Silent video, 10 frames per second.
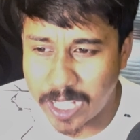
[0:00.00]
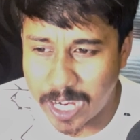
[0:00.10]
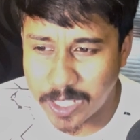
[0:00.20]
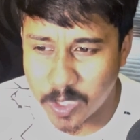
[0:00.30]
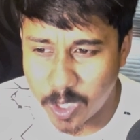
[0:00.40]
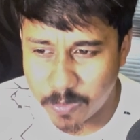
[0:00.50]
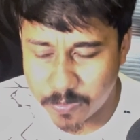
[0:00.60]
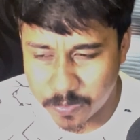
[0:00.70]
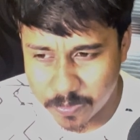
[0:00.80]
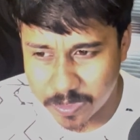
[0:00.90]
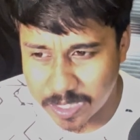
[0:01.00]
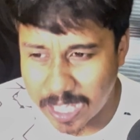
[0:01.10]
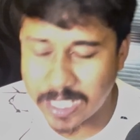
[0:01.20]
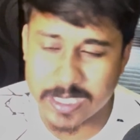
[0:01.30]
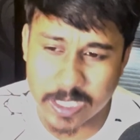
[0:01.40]
the idea of
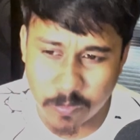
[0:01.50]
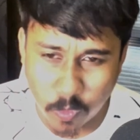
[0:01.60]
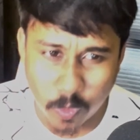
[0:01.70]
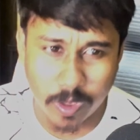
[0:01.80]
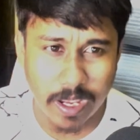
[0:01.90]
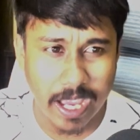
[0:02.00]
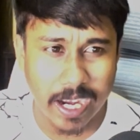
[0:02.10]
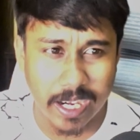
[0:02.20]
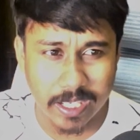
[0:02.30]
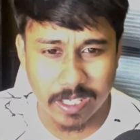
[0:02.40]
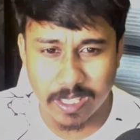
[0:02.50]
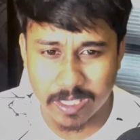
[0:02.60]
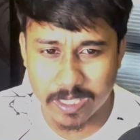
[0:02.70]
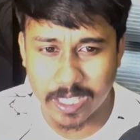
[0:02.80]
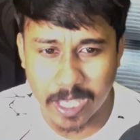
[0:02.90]
knight c4, and
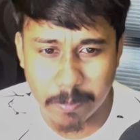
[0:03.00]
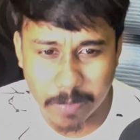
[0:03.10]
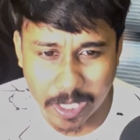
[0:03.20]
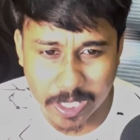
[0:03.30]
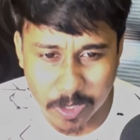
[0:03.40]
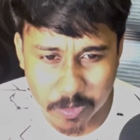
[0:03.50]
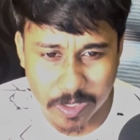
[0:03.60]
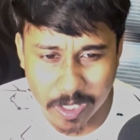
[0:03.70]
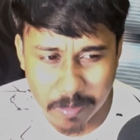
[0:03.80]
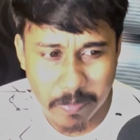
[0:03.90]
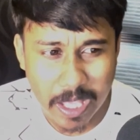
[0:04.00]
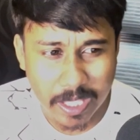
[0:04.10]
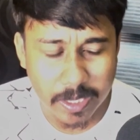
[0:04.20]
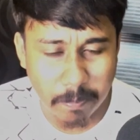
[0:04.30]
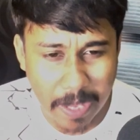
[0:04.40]
the game continues here.
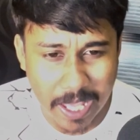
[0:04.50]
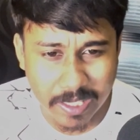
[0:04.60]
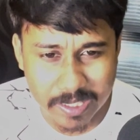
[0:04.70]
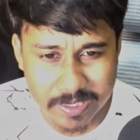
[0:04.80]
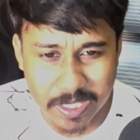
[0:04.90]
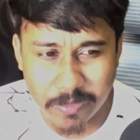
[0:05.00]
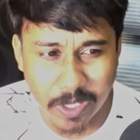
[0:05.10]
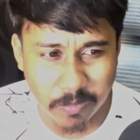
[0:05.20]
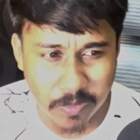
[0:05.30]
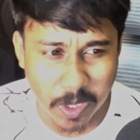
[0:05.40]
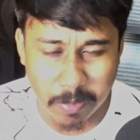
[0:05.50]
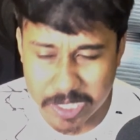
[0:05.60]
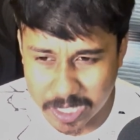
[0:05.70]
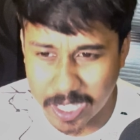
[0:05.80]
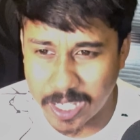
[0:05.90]
The plan is, even we'll be
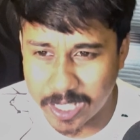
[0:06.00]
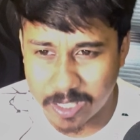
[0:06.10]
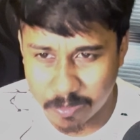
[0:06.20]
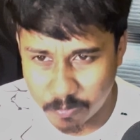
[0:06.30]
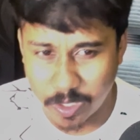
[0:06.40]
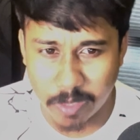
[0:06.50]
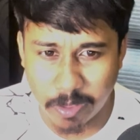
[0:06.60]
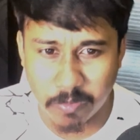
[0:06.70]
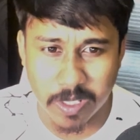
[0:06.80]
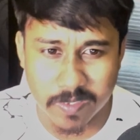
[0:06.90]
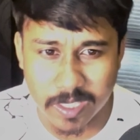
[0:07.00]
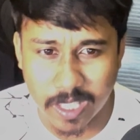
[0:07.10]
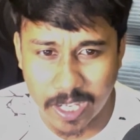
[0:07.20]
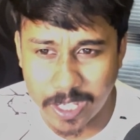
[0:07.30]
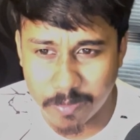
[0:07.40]
checking it whenever we'll see
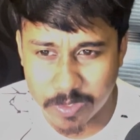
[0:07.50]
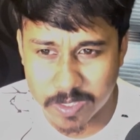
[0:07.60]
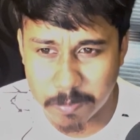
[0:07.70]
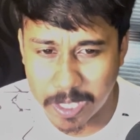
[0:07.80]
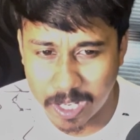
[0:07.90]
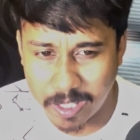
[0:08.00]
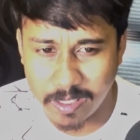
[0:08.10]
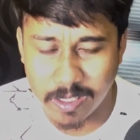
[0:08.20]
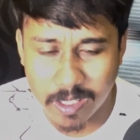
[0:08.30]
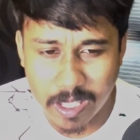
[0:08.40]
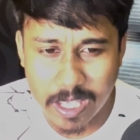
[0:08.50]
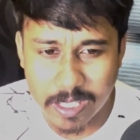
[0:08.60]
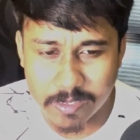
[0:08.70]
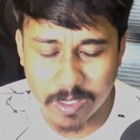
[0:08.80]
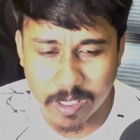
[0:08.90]
the knight f6 main line
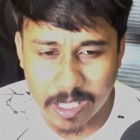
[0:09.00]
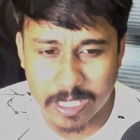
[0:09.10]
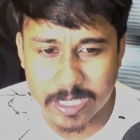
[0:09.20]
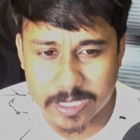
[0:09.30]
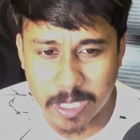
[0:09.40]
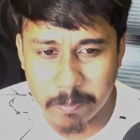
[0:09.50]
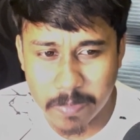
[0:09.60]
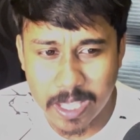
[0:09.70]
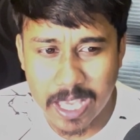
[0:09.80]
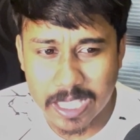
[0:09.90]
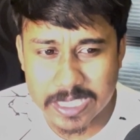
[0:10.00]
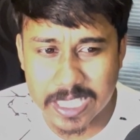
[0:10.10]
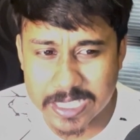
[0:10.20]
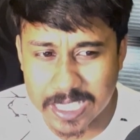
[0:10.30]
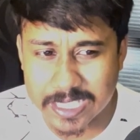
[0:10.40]
here in this game.
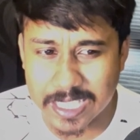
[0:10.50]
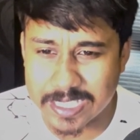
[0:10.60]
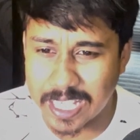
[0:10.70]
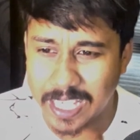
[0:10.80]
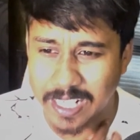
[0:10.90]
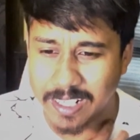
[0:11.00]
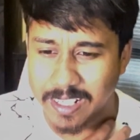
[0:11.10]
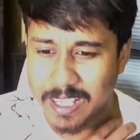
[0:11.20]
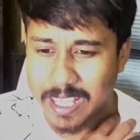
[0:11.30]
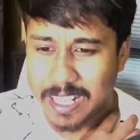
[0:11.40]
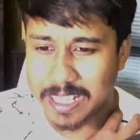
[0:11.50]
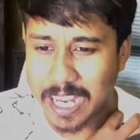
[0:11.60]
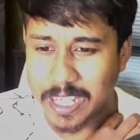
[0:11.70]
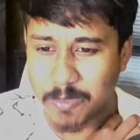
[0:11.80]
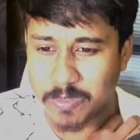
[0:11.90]
c6 is again
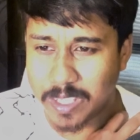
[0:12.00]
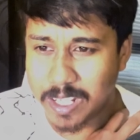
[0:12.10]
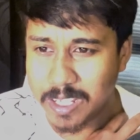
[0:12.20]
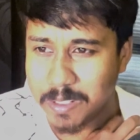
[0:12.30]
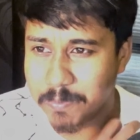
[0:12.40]
knight f3,